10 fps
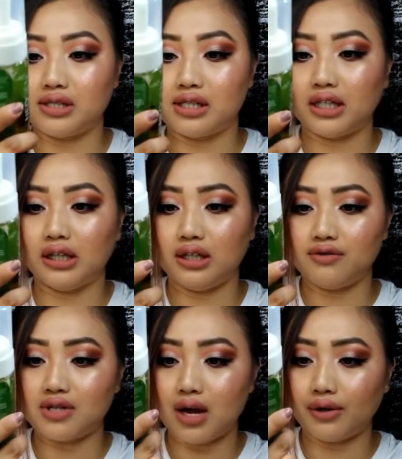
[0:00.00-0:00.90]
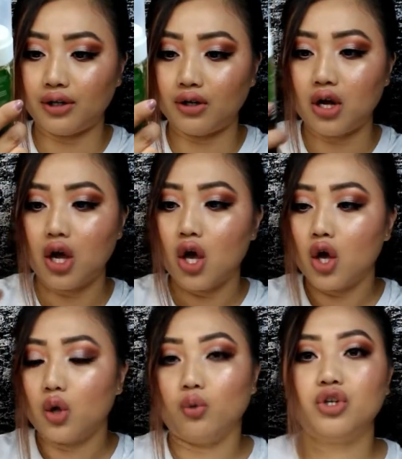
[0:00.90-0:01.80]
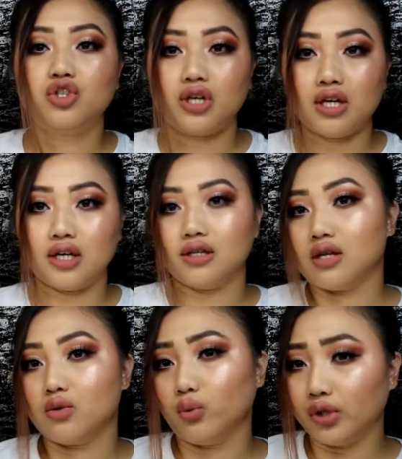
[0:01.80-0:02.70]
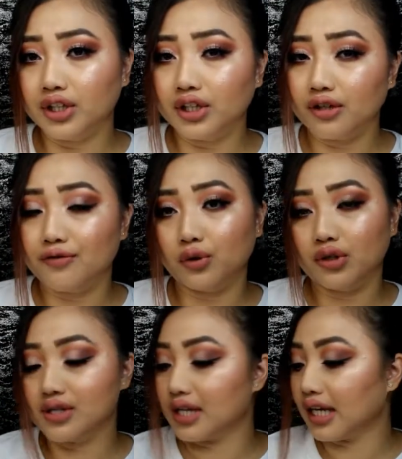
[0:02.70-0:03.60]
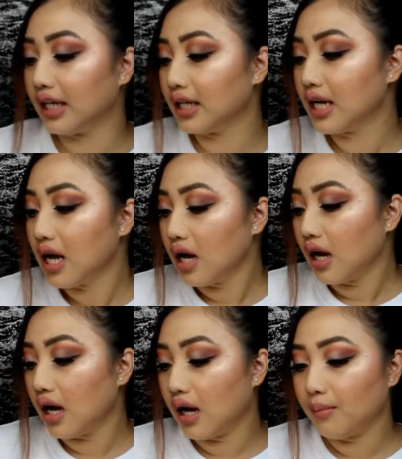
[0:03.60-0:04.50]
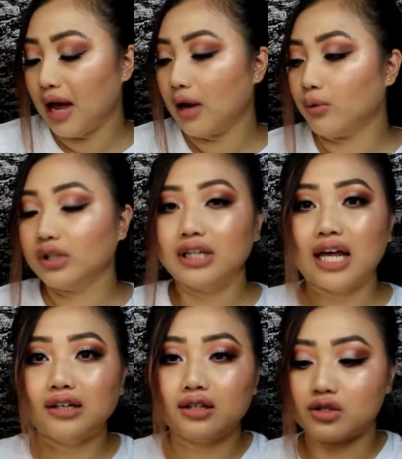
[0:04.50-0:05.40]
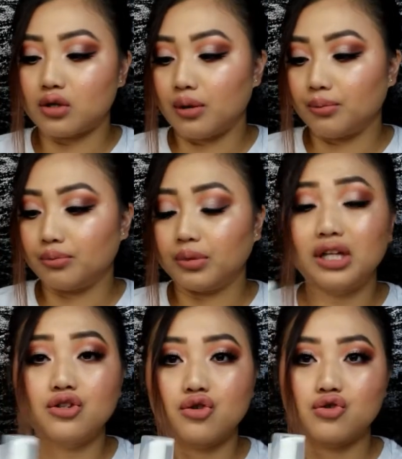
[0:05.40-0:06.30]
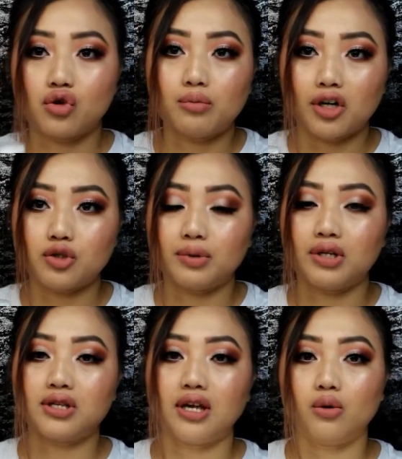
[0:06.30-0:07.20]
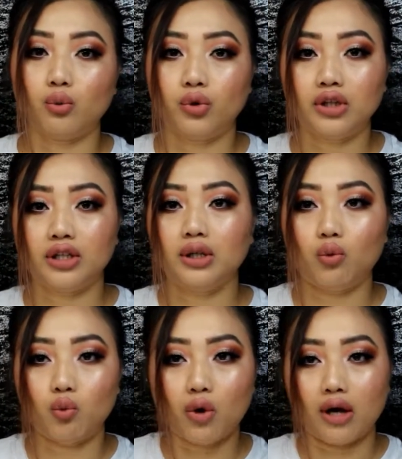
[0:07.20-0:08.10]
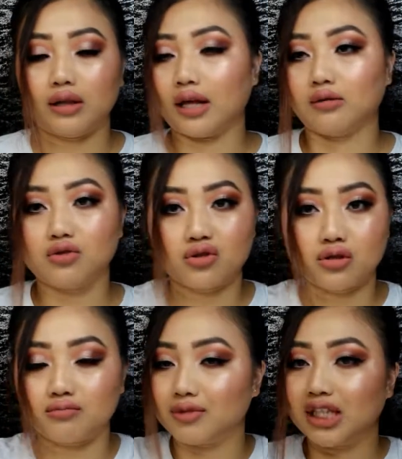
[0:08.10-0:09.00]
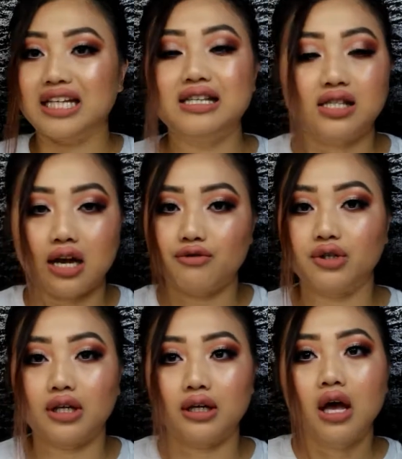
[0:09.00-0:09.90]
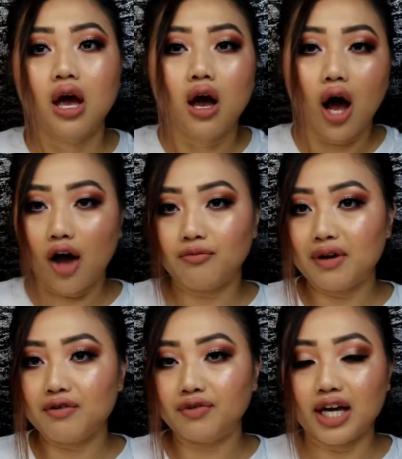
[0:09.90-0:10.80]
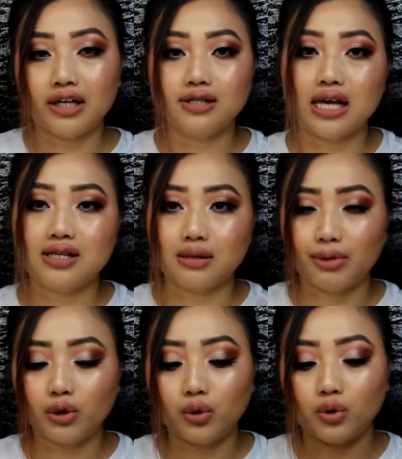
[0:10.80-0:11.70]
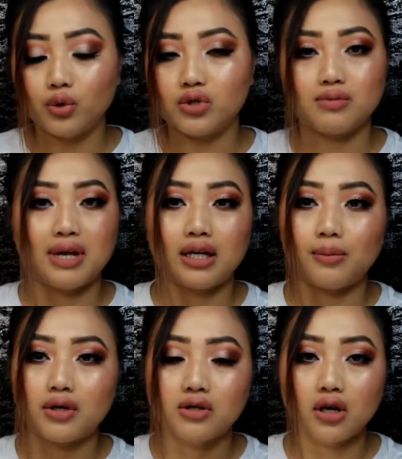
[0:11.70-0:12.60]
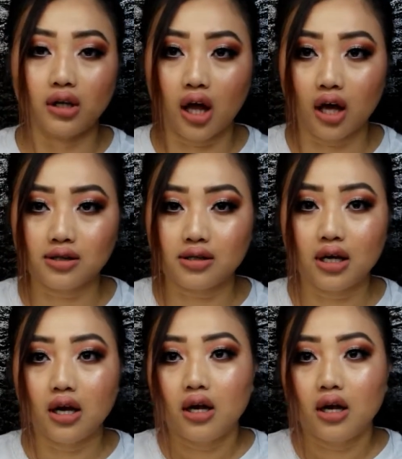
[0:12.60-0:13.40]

tea leaves down here, which is really good for your skin. Um, I really like this cleanser so much because it really what like just cleans everything off my face. As somebody who uses makeup a lot,